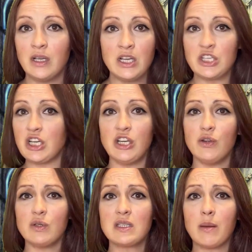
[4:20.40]
She
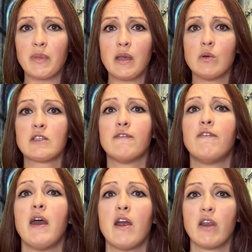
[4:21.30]
knew something was
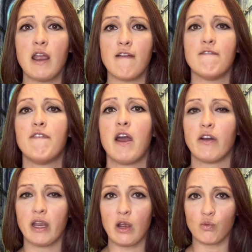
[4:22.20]
very,
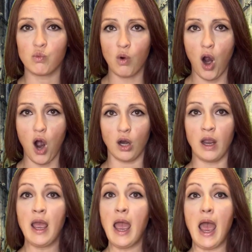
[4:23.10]
very wrong,
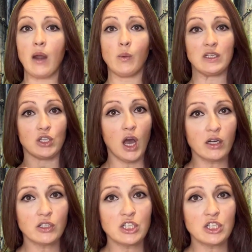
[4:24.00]
and when Dr.